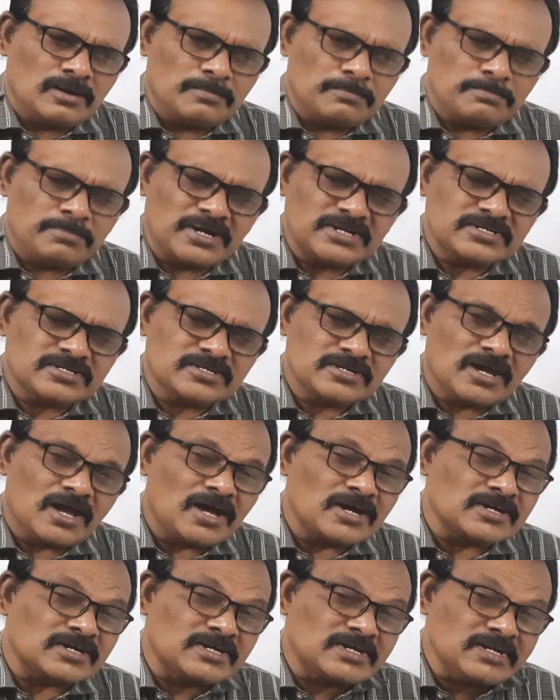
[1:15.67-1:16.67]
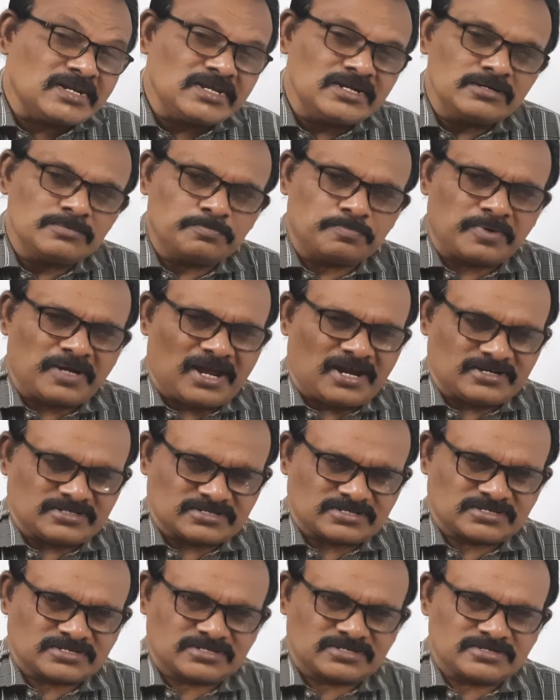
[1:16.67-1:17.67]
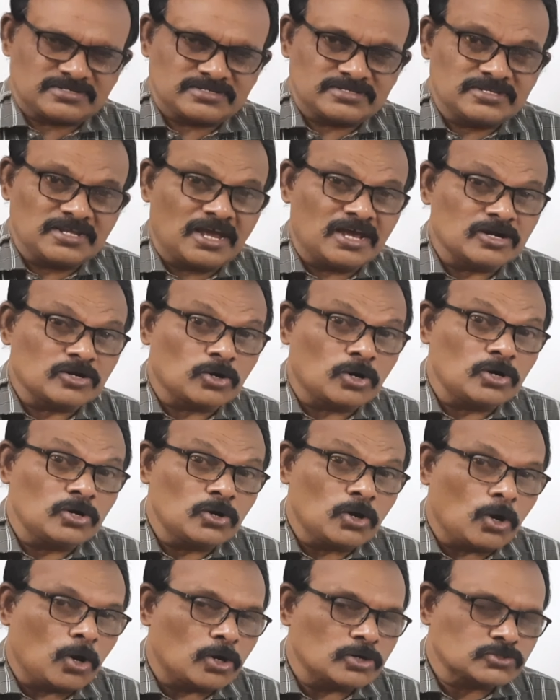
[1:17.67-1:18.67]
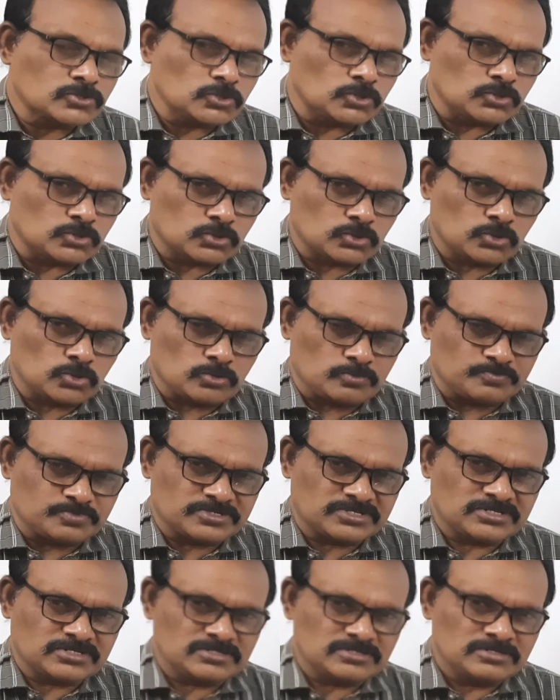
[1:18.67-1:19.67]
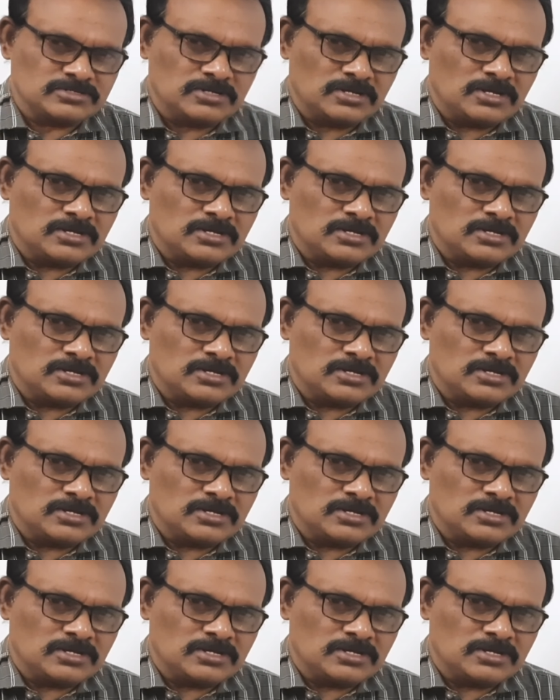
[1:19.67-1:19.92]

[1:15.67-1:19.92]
but a green plants. They are called autotrophs.